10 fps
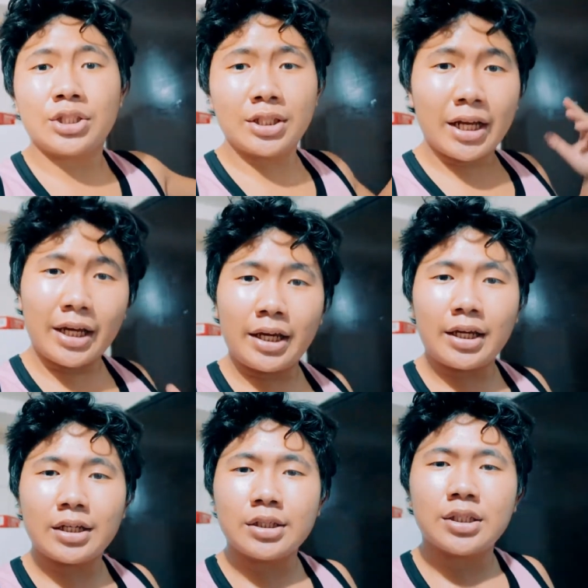
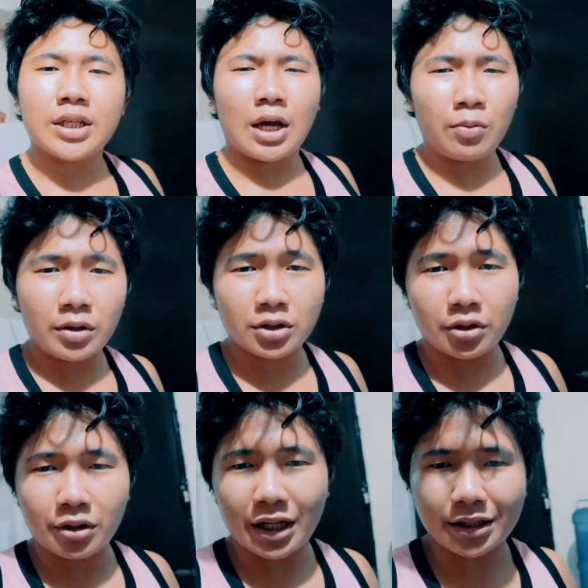today is I want to
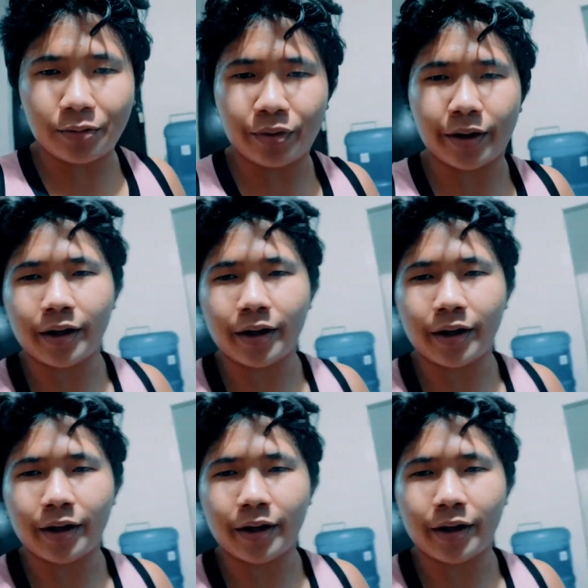show you guys something.